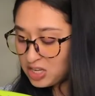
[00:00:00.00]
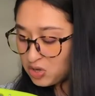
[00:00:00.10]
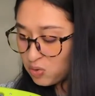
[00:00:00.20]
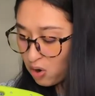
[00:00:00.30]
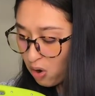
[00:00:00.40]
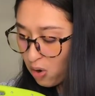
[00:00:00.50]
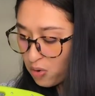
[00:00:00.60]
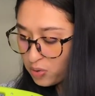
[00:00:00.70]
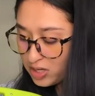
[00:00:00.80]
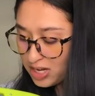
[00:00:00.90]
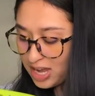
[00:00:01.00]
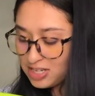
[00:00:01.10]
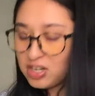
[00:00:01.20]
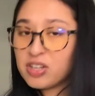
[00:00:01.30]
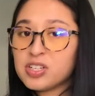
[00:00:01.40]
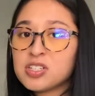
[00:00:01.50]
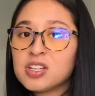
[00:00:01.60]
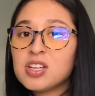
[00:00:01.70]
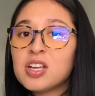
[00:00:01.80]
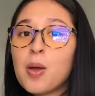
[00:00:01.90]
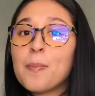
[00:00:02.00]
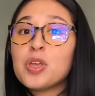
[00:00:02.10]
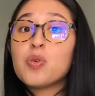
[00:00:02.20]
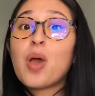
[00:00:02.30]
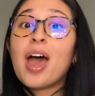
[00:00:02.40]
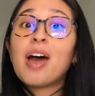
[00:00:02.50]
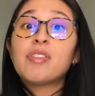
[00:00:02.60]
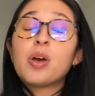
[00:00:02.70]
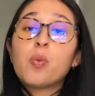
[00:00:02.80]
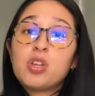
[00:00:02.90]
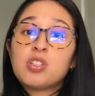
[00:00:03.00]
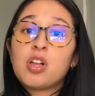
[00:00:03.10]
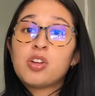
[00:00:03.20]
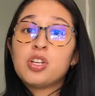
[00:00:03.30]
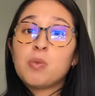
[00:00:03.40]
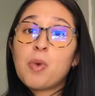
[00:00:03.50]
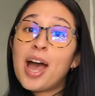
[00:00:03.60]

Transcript: You owe $9, but you have that $1 in your